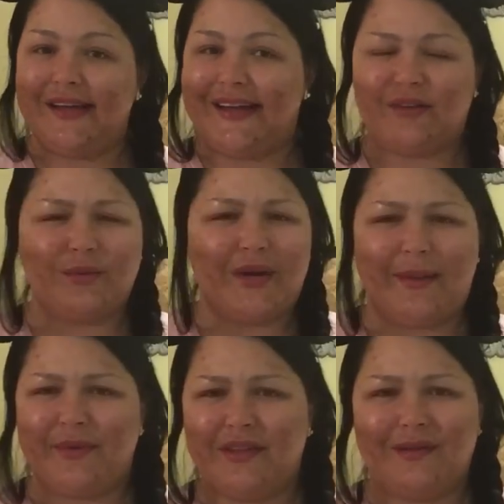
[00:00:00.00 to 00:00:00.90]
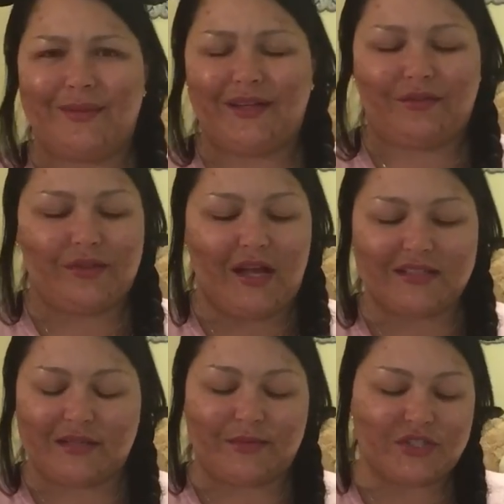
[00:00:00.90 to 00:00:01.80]
I don't know what happened to them. I
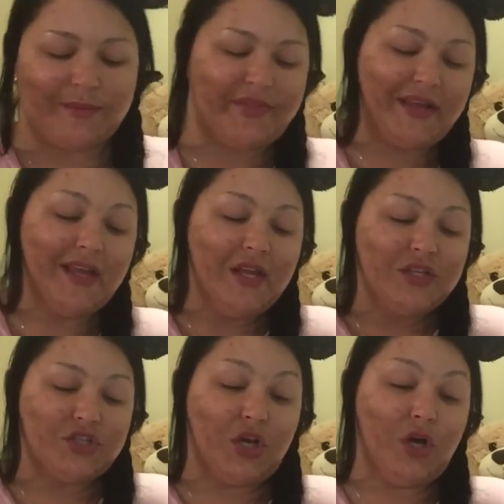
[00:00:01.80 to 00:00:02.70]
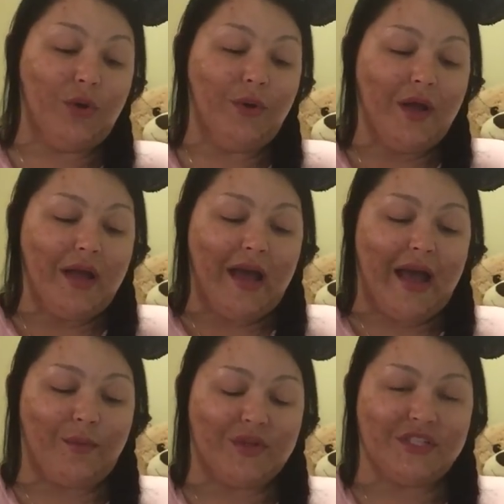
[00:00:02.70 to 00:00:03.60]
lost them or something. So
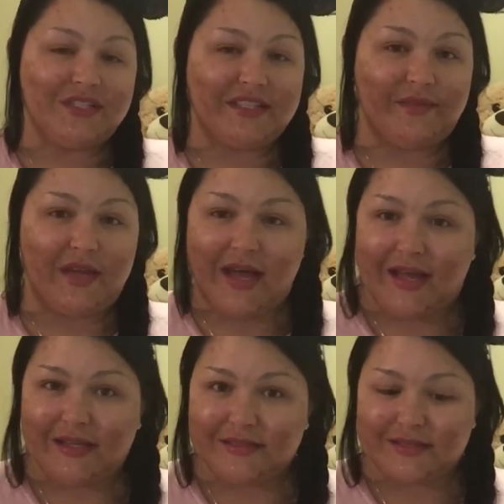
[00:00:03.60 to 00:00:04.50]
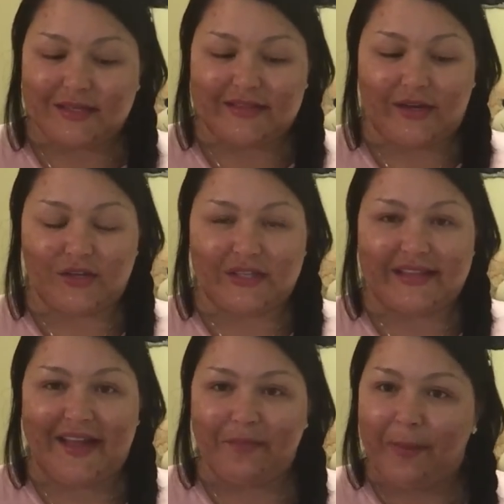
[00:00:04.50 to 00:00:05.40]
I went to CVS because I heard that
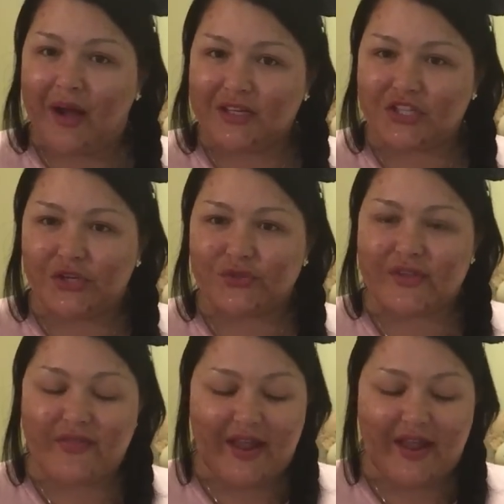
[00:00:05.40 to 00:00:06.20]
they had ponchos, and they